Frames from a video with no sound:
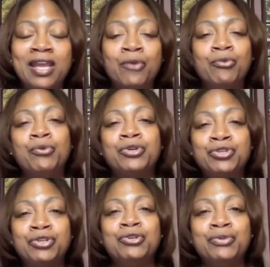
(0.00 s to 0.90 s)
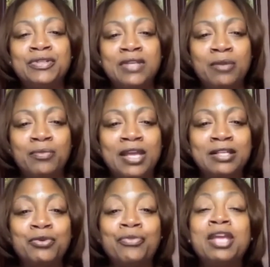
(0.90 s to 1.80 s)
And we want you to do the same
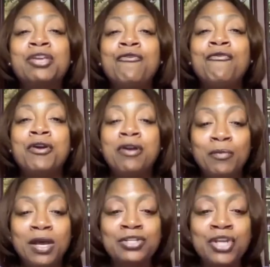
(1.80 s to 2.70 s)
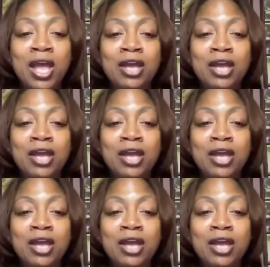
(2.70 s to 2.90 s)
thing. So thank you very much.